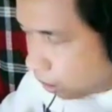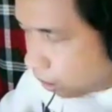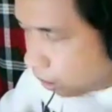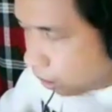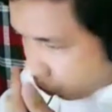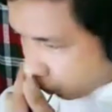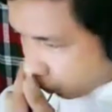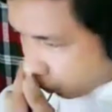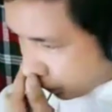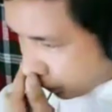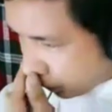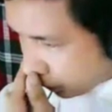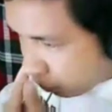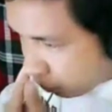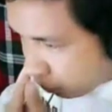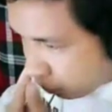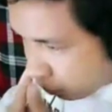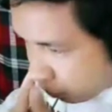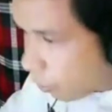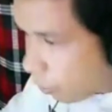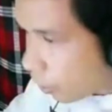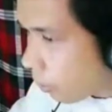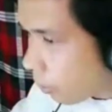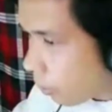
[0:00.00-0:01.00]
weight
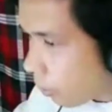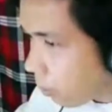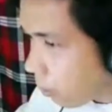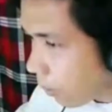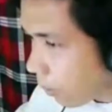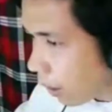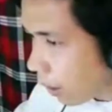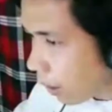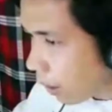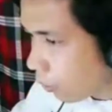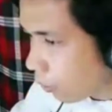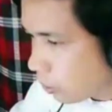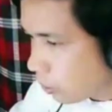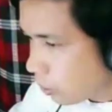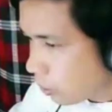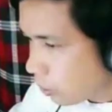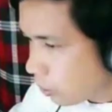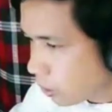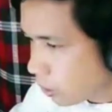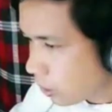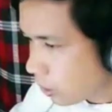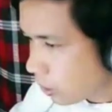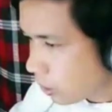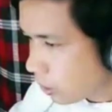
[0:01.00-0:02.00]
before
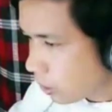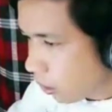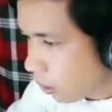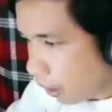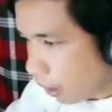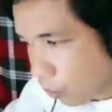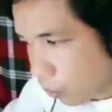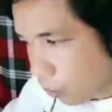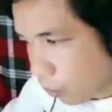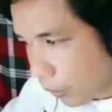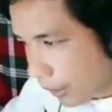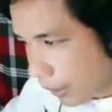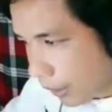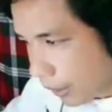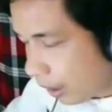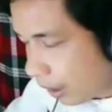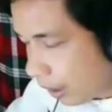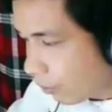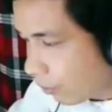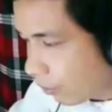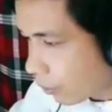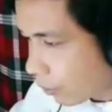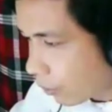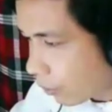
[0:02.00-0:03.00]
pounds, and weight
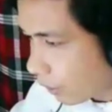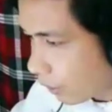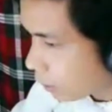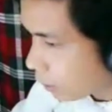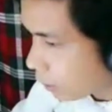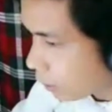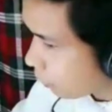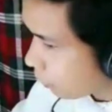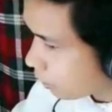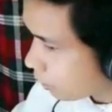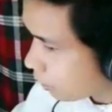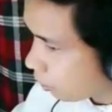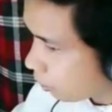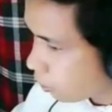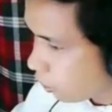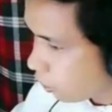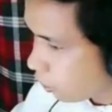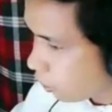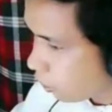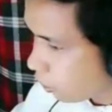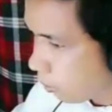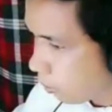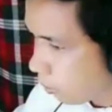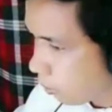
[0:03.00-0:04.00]
after expressed also
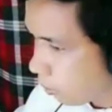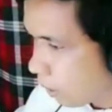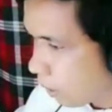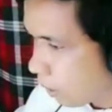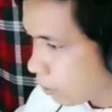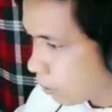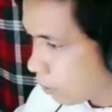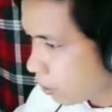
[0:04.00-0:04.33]
in pounds.